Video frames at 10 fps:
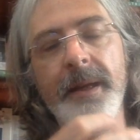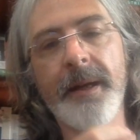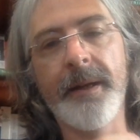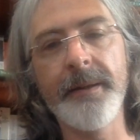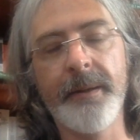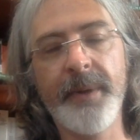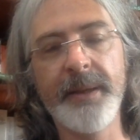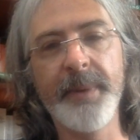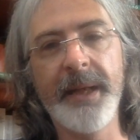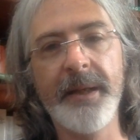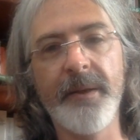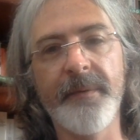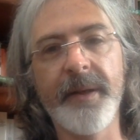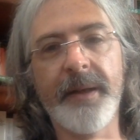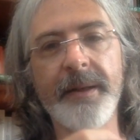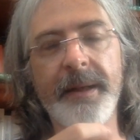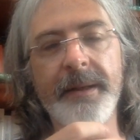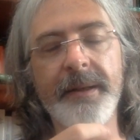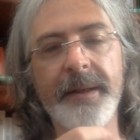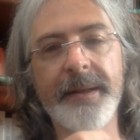read the beginning of it,
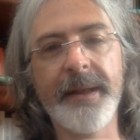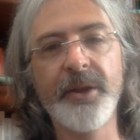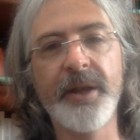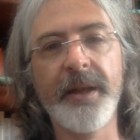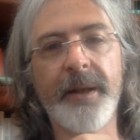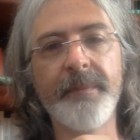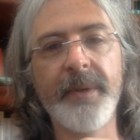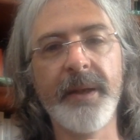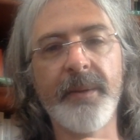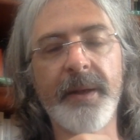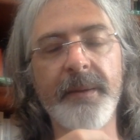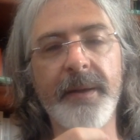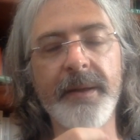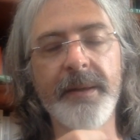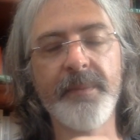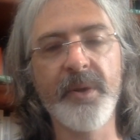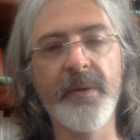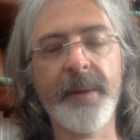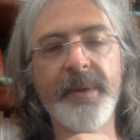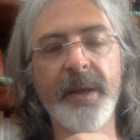and essentially, I
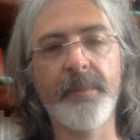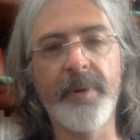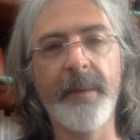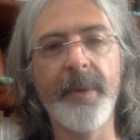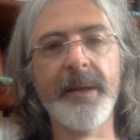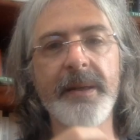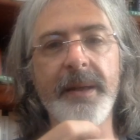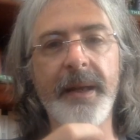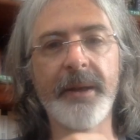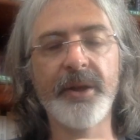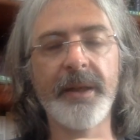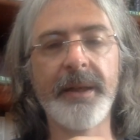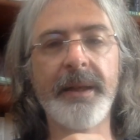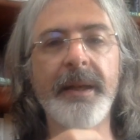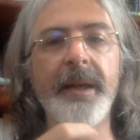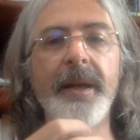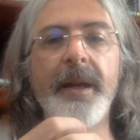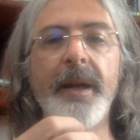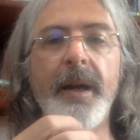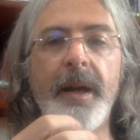subscribe to the premise that actually,
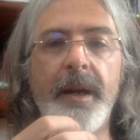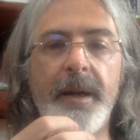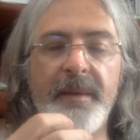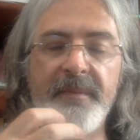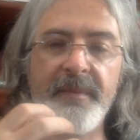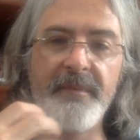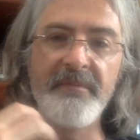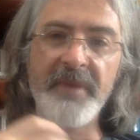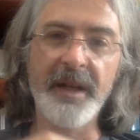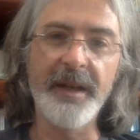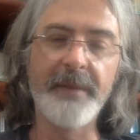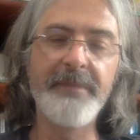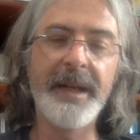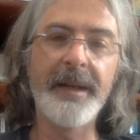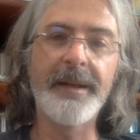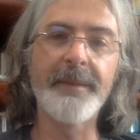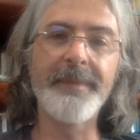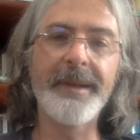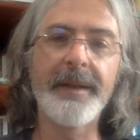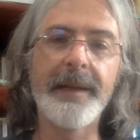kind of
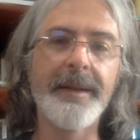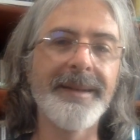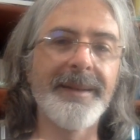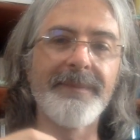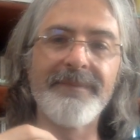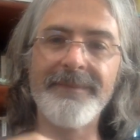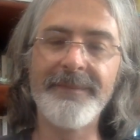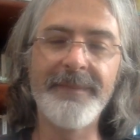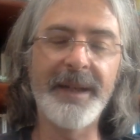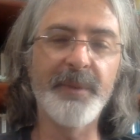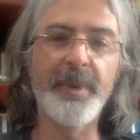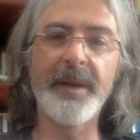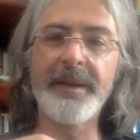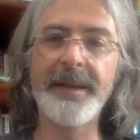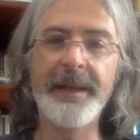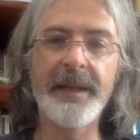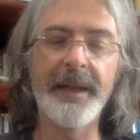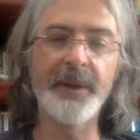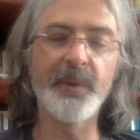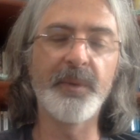middle class, metropolitan,
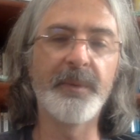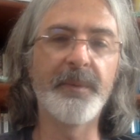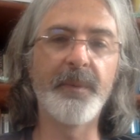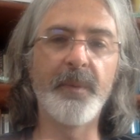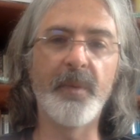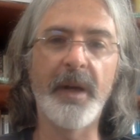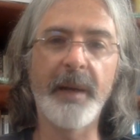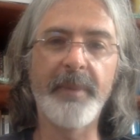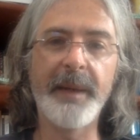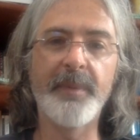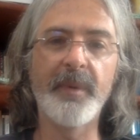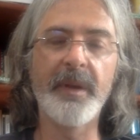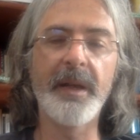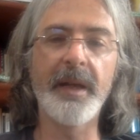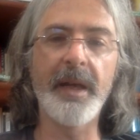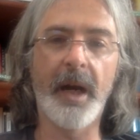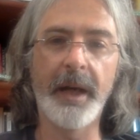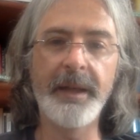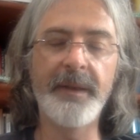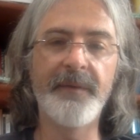intellectual white people
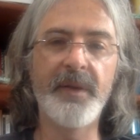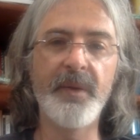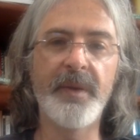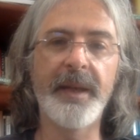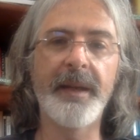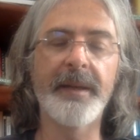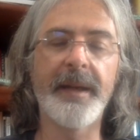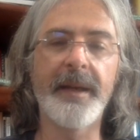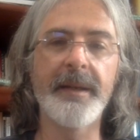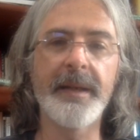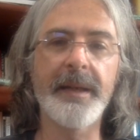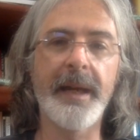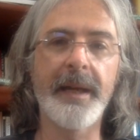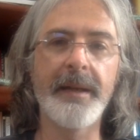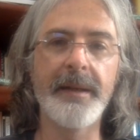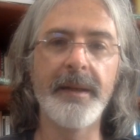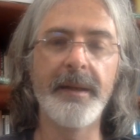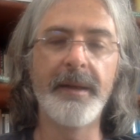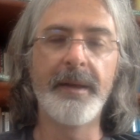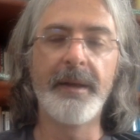kind of do think they understand
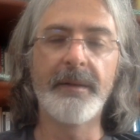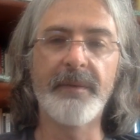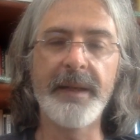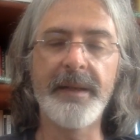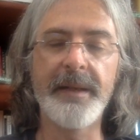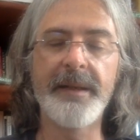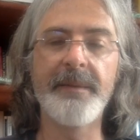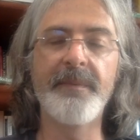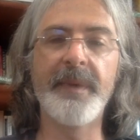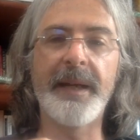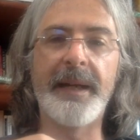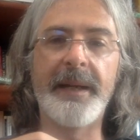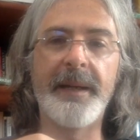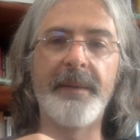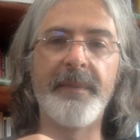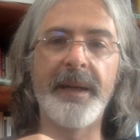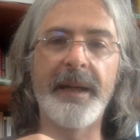racism, and